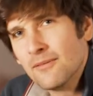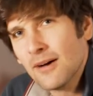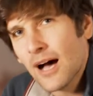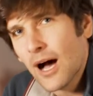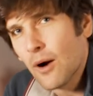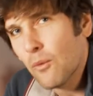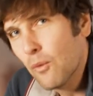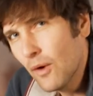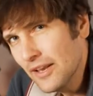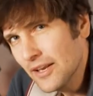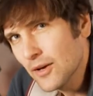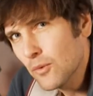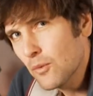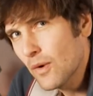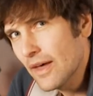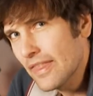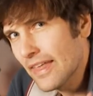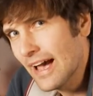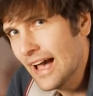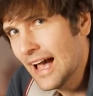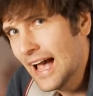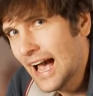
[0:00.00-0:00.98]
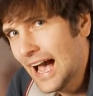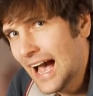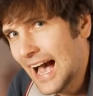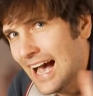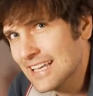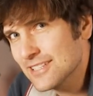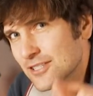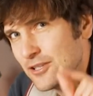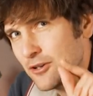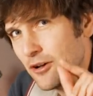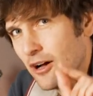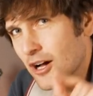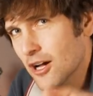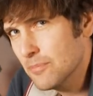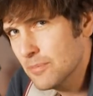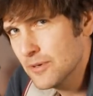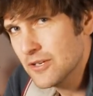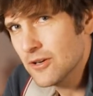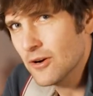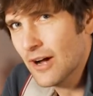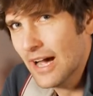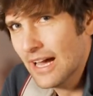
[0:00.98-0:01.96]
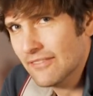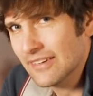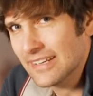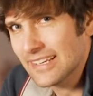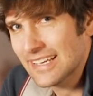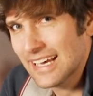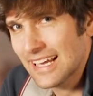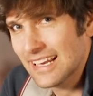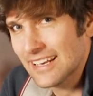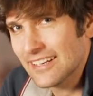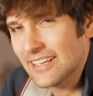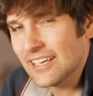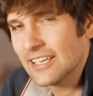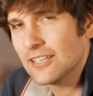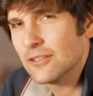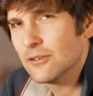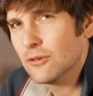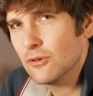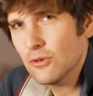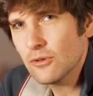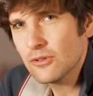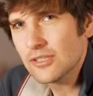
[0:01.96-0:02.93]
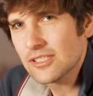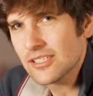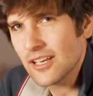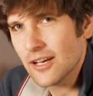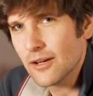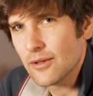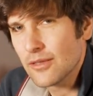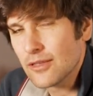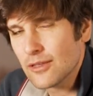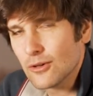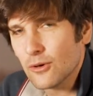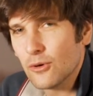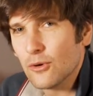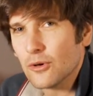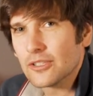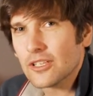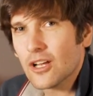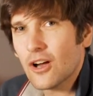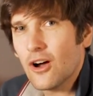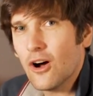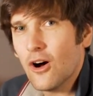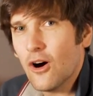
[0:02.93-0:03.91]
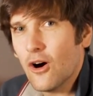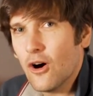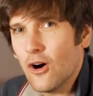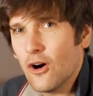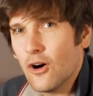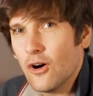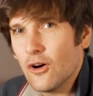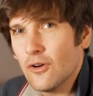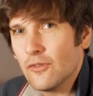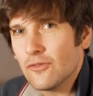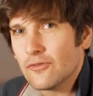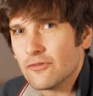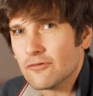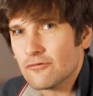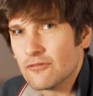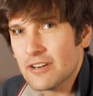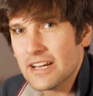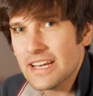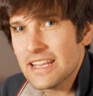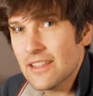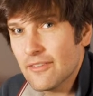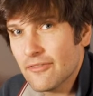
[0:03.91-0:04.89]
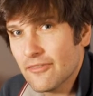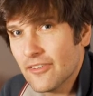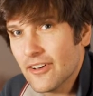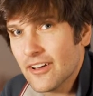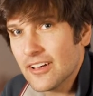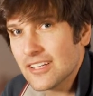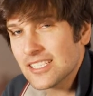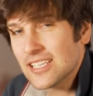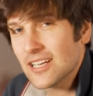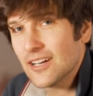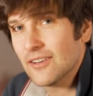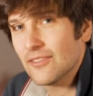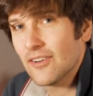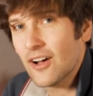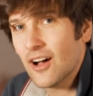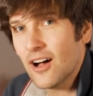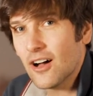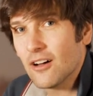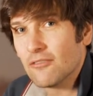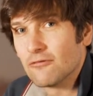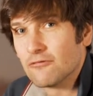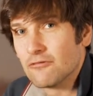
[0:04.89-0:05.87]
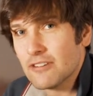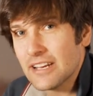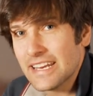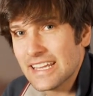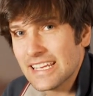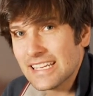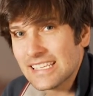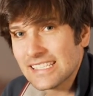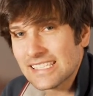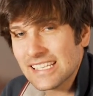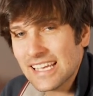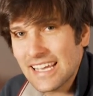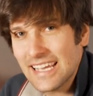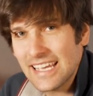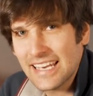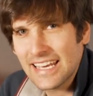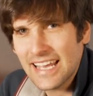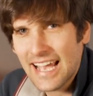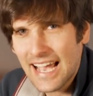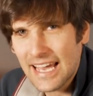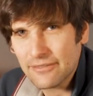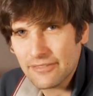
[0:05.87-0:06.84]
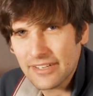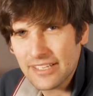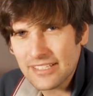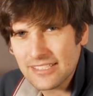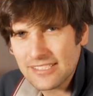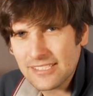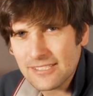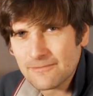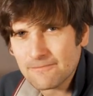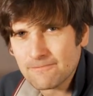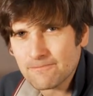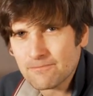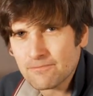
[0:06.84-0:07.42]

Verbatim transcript: I wonder whether, as you open your Advent calendar, you also thought of reading the first of our readings in Advent.